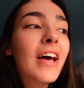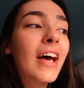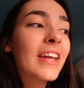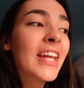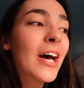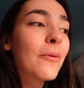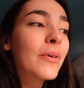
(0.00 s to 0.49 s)

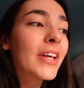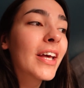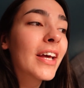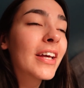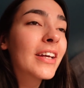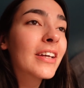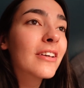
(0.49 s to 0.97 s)
And now we're
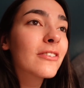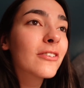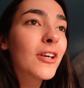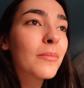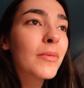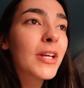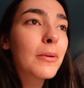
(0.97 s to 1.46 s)
getting
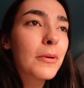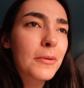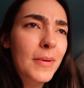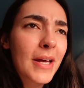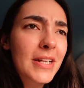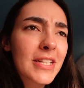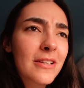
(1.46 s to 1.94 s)
so many
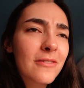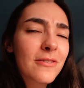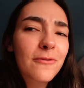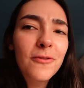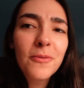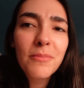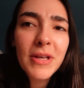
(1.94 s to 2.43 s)
perspectives
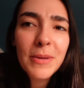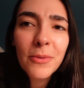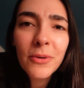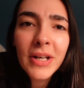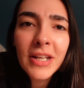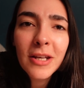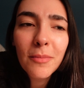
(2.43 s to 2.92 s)
from
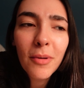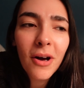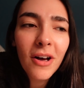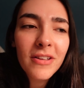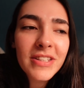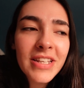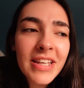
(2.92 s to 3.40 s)
people in the
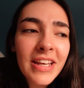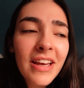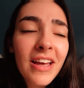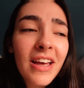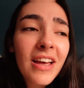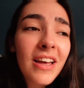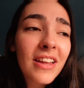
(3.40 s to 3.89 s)
party
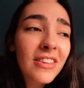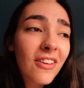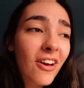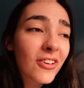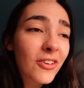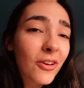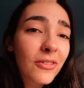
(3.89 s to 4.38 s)
that
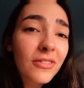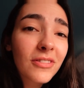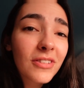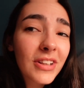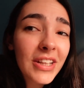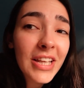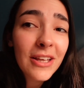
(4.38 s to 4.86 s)
I don't
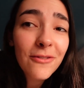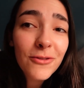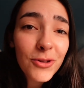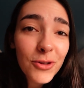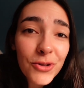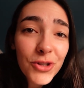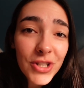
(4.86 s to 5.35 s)
give
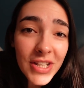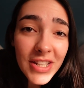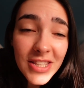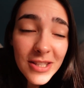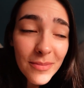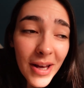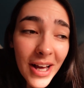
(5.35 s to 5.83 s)
two
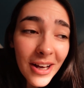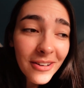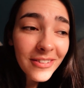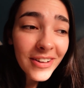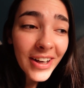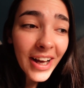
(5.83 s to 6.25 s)
shits about.